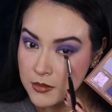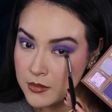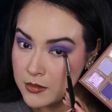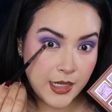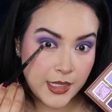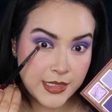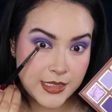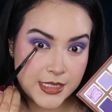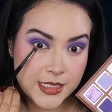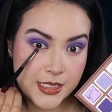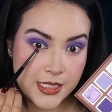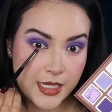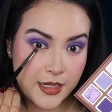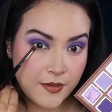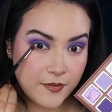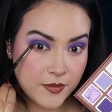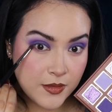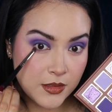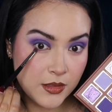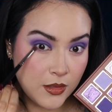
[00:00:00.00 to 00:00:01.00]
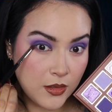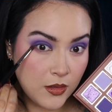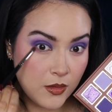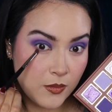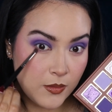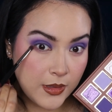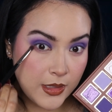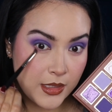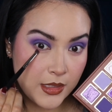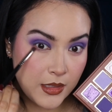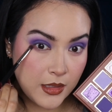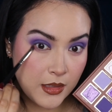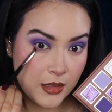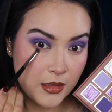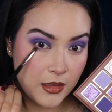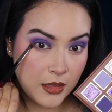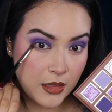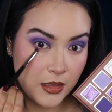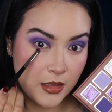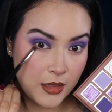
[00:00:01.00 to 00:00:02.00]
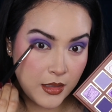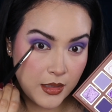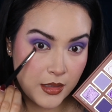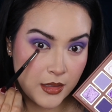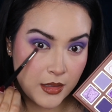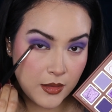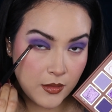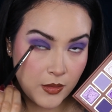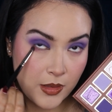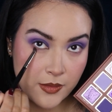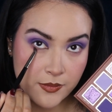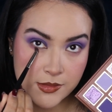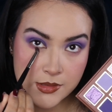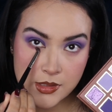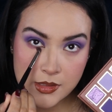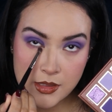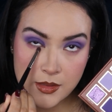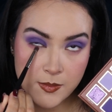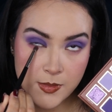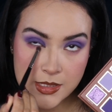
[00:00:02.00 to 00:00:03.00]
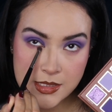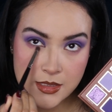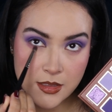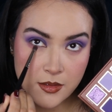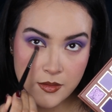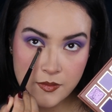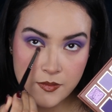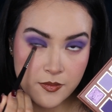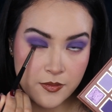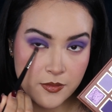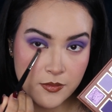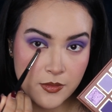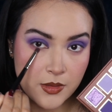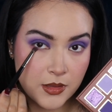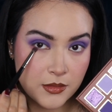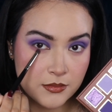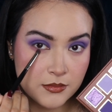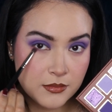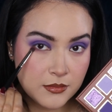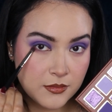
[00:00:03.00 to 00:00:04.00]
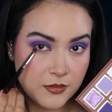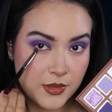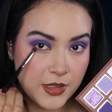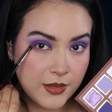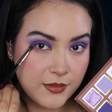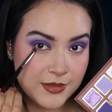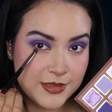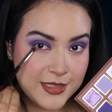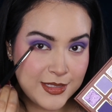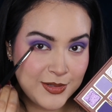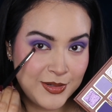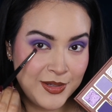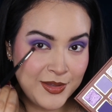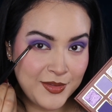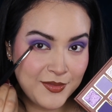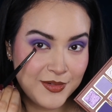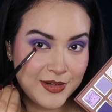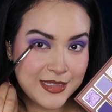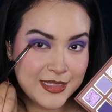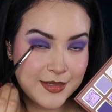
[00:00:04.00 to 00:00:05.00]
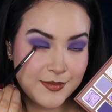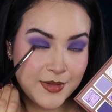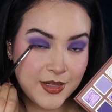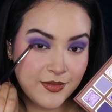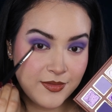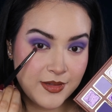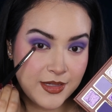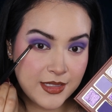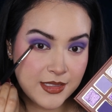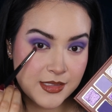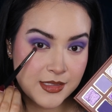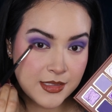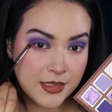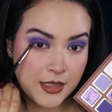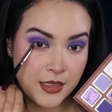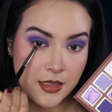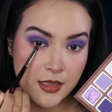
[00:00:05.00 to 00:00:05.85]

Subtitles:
I did have to go in, I was looking at myself, well, when I was doing the rest of my face,